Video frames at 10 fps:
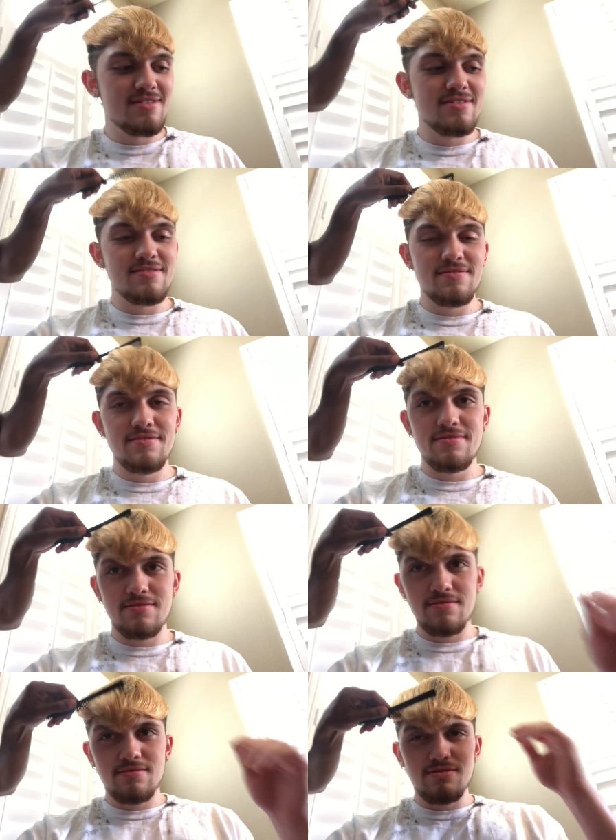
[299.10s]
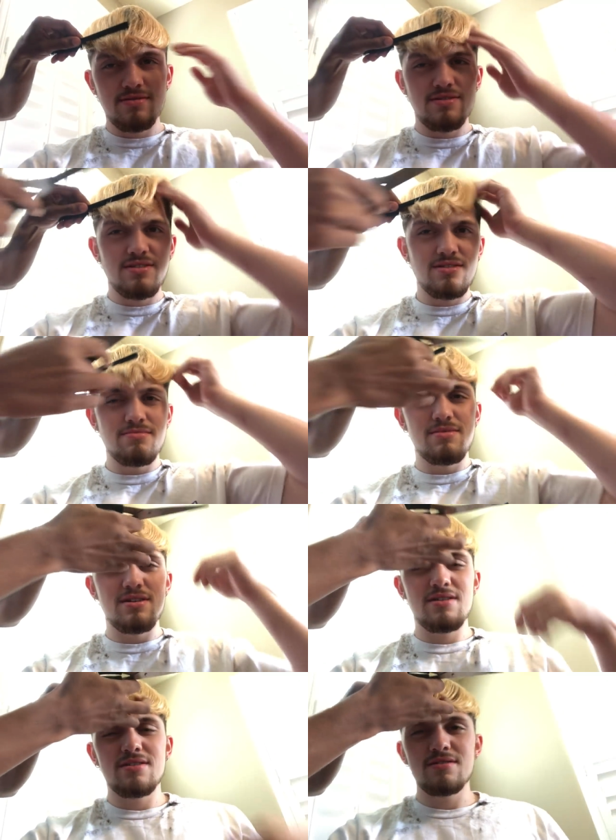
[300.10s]
Bad, bro. Right. You
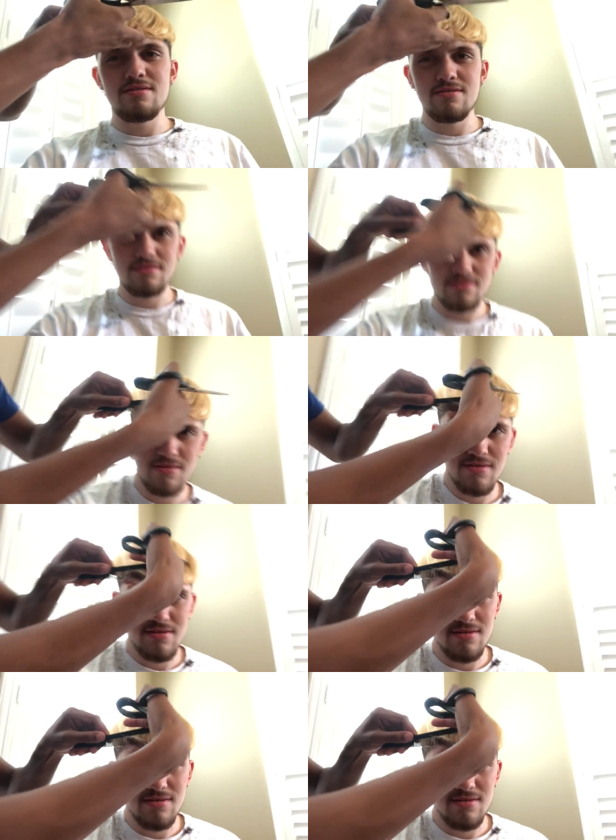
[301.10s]
feel me? I have to be